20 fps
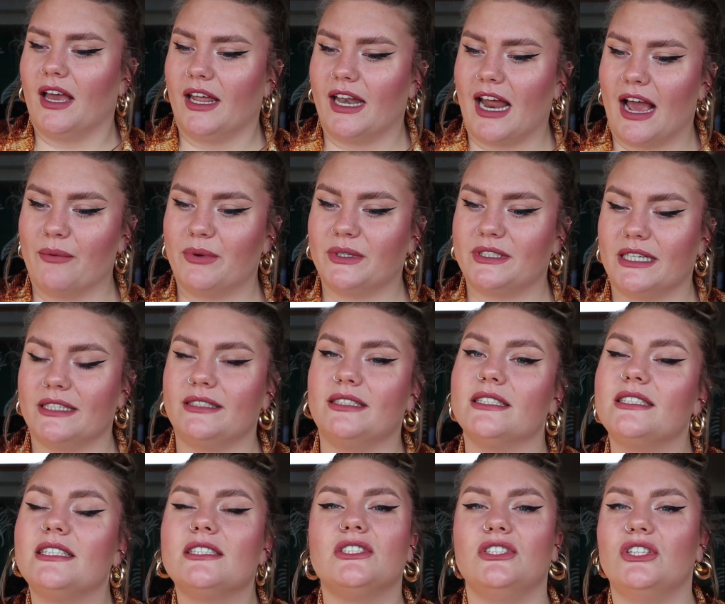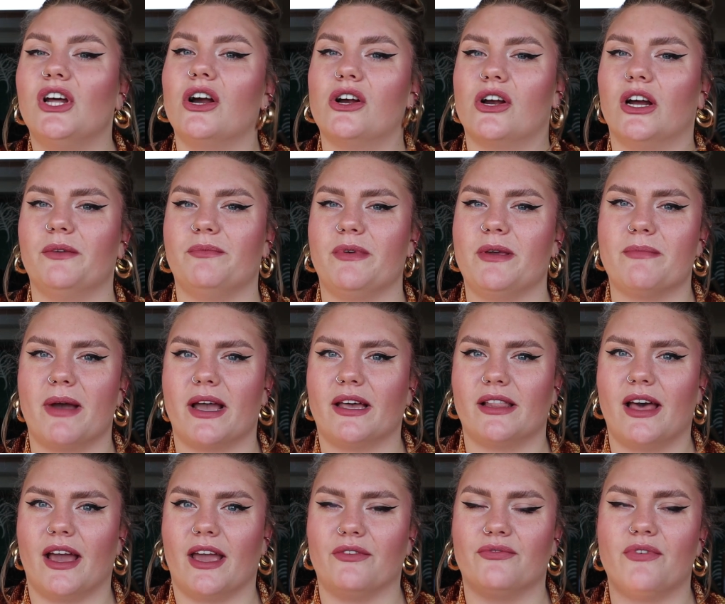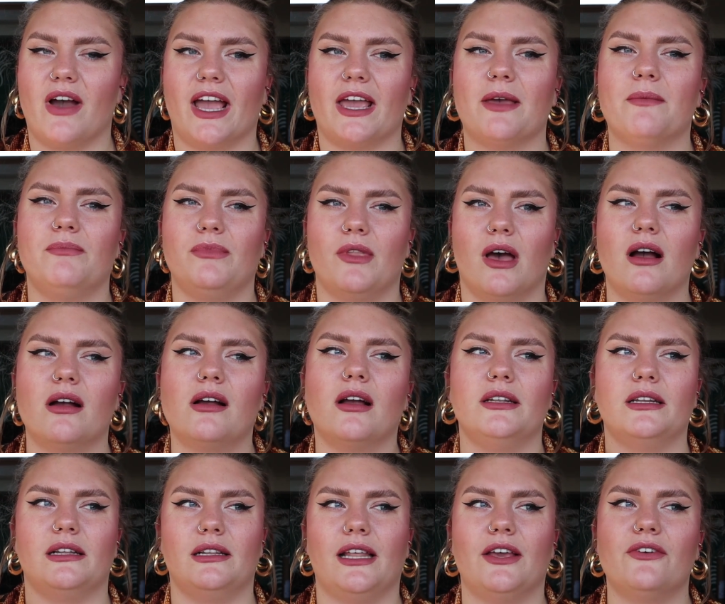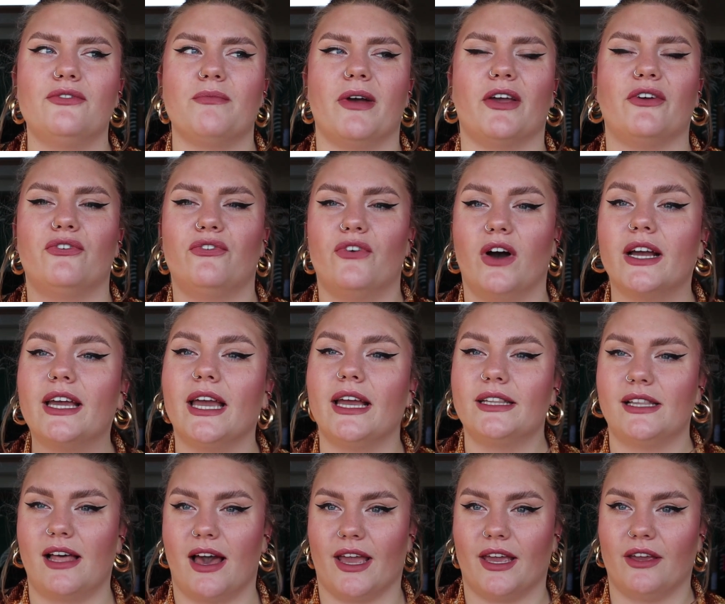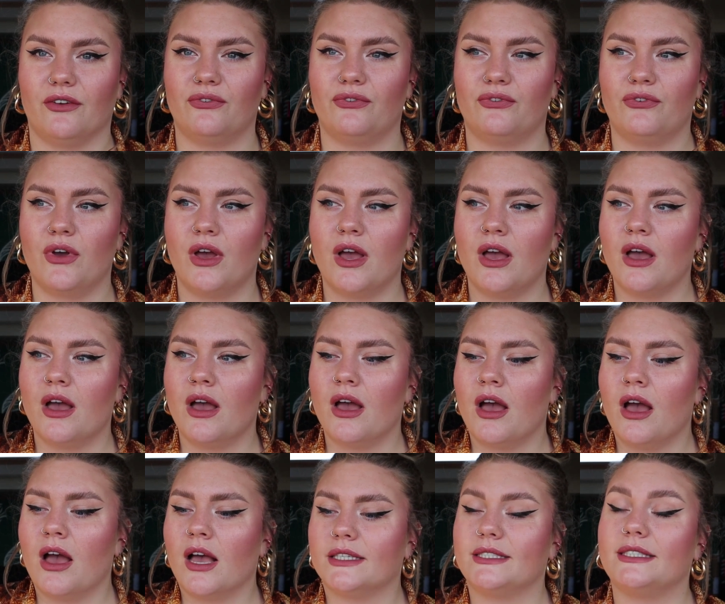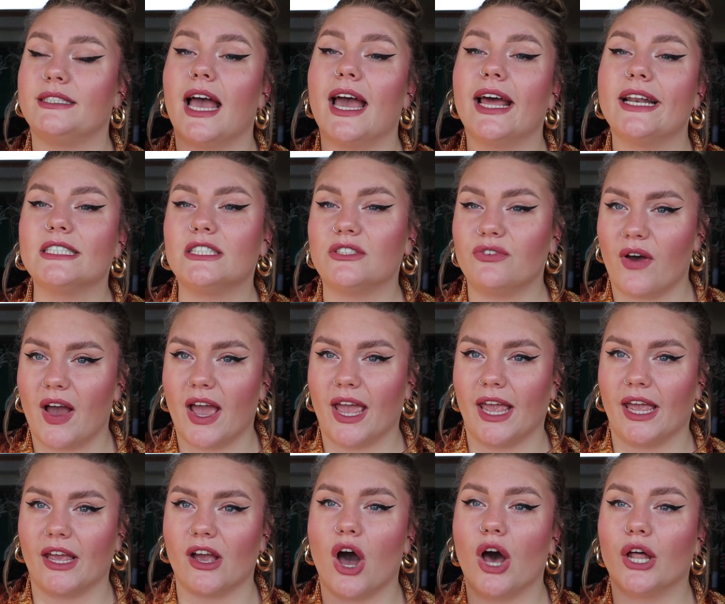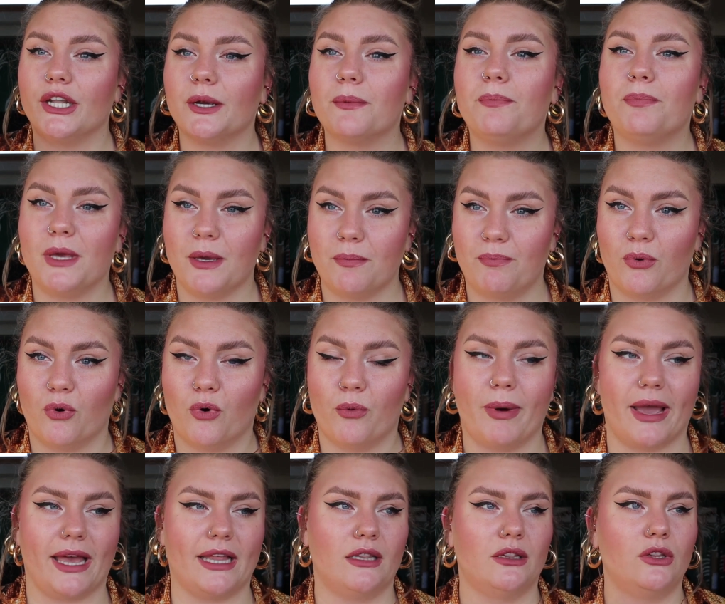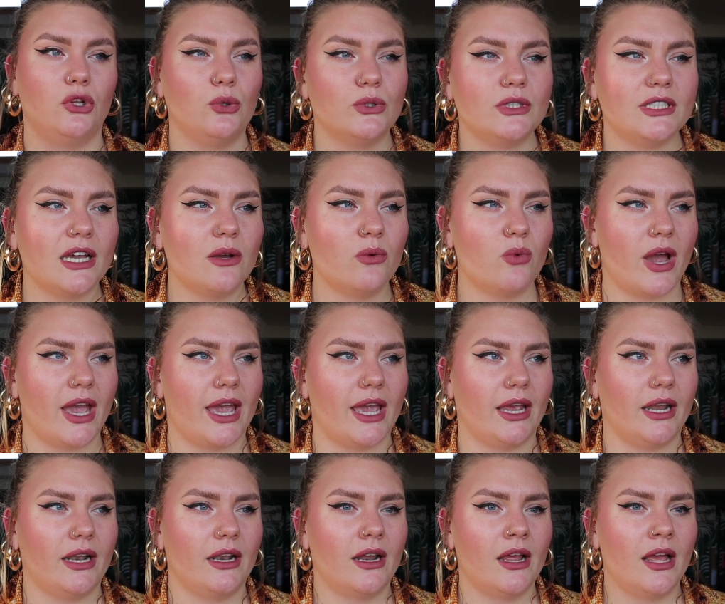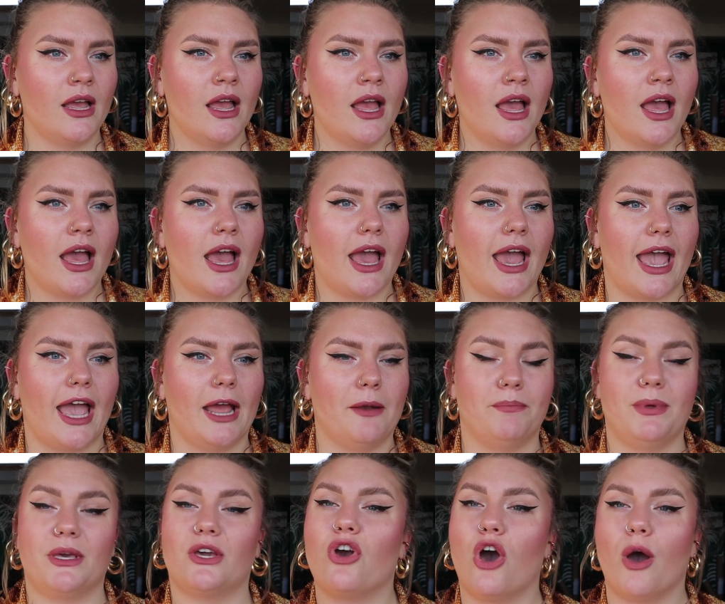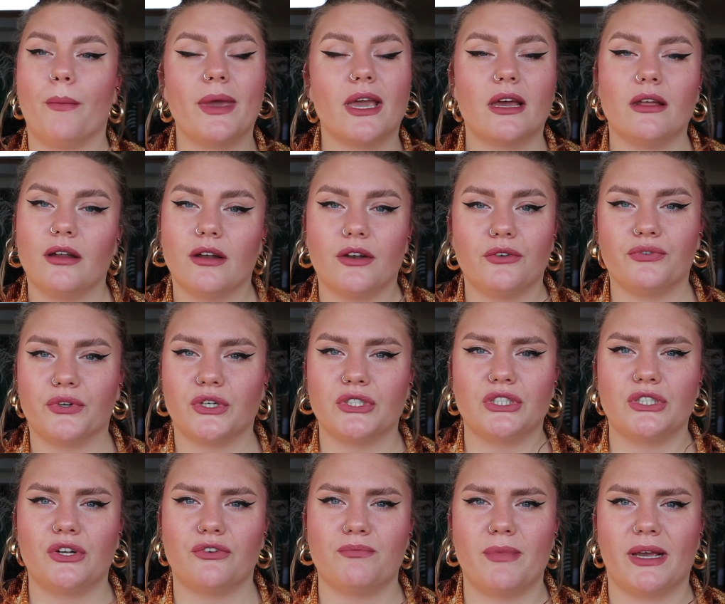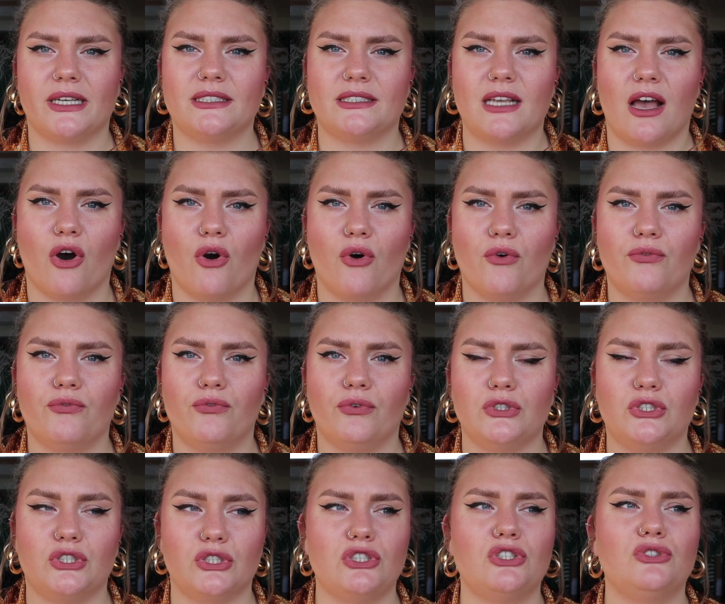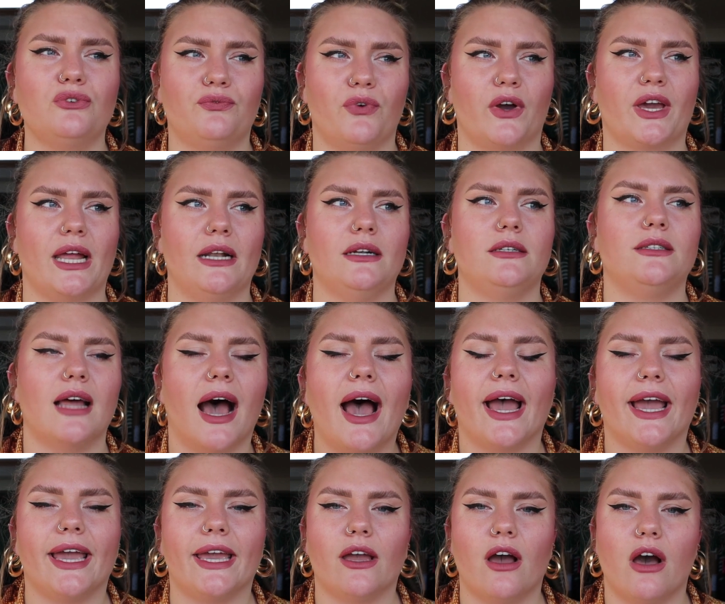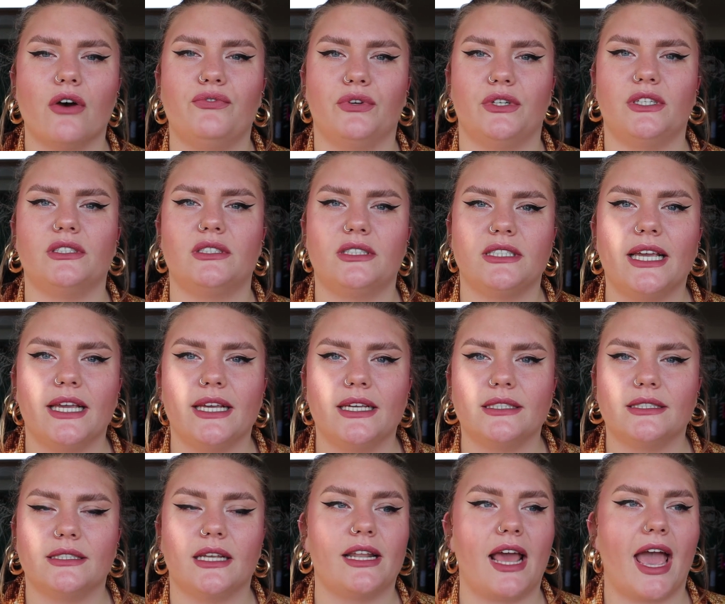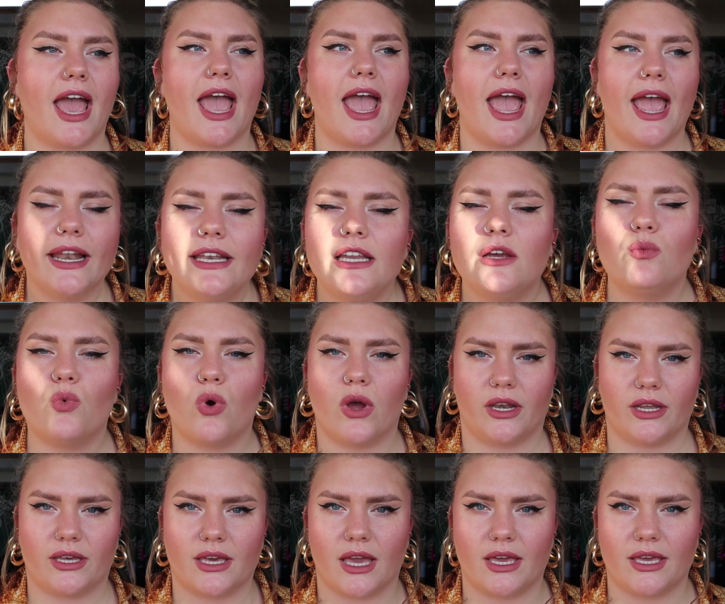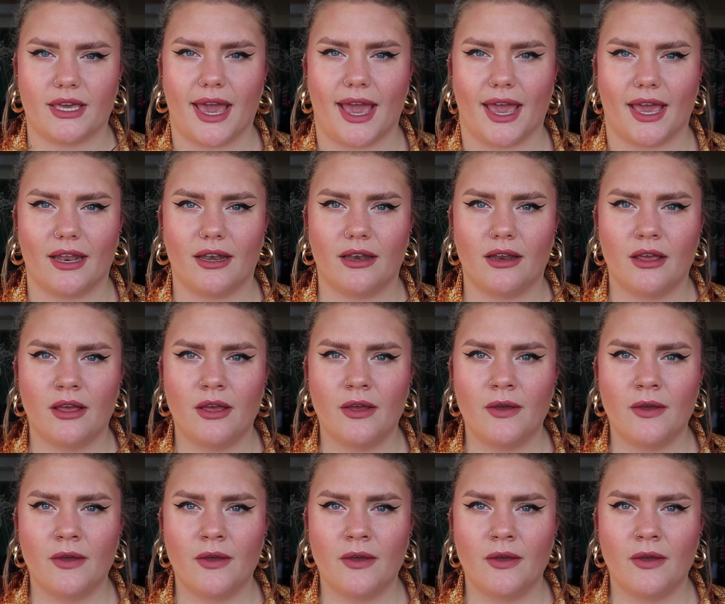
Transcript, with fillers: And I was like, this is not gonna be my life. I am not gonna live my fucking life satisfying other people by losing weight and becoming another version of myself just to fucking die of a disease that anyone can get,